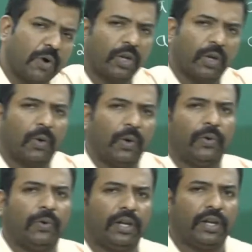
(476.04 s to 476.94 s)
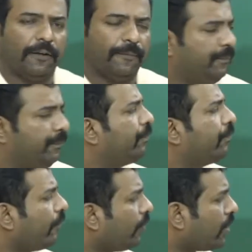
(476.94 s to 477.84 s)
what you are going to derive.
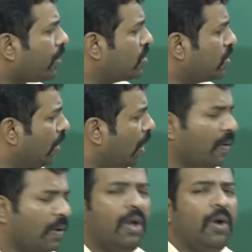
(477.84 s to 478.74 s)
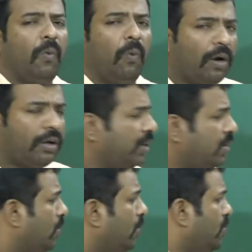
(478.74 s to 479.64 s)
So now what
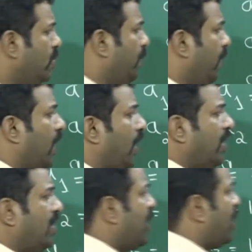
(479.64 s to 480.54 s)
it's going to be, in